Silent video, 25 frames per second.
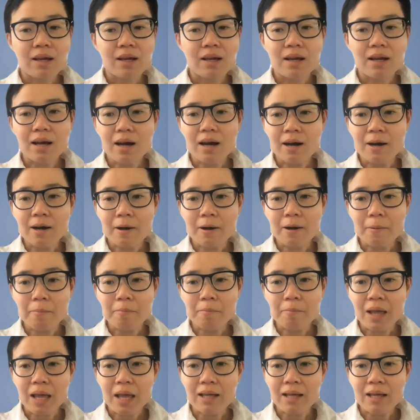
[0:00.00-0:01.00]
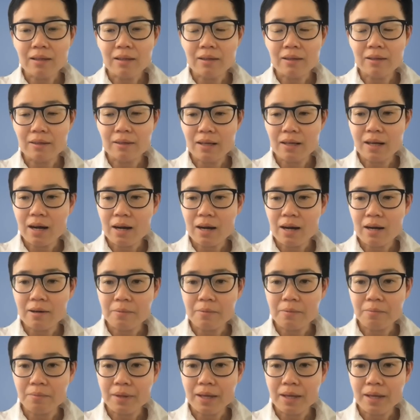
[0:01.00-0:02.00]
Um, and,
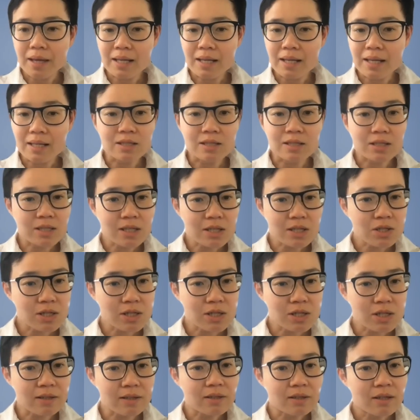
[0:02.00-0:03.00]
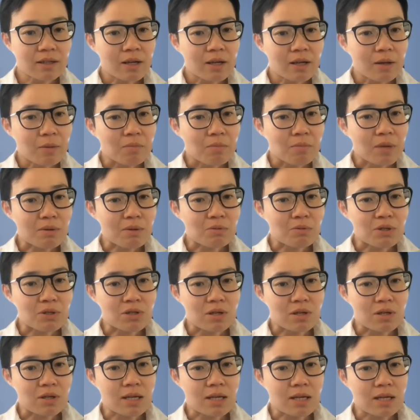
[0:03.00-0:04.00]
um, and in addition, maybe we
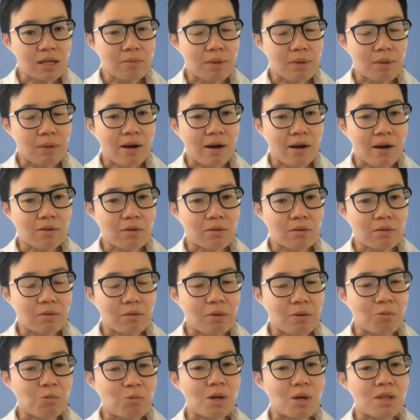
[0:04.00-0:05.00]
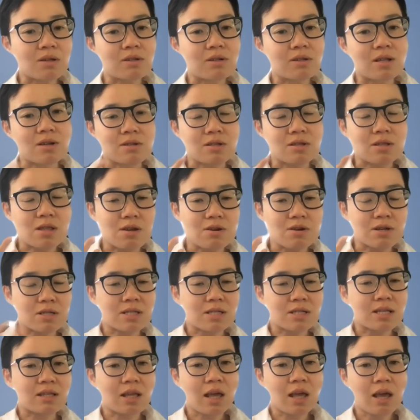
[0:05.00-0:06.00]
should think about whether there
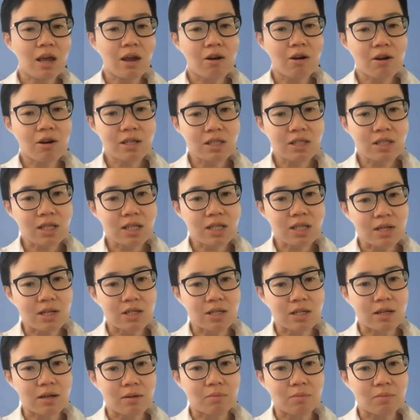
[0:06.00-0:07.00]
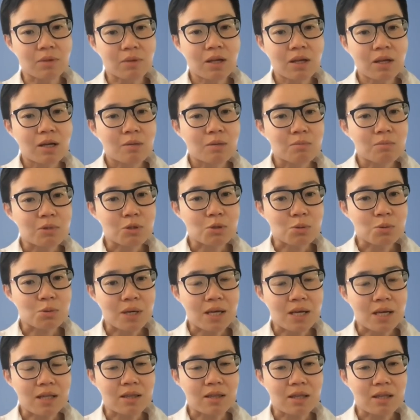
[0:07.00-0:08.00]
is inherent tension
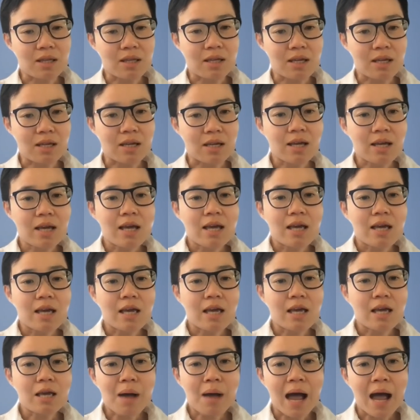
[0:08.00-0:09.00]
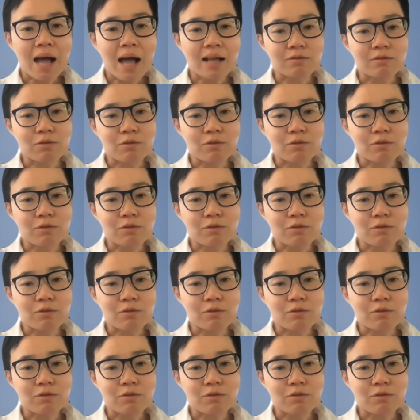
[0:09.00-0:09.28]
between the impact of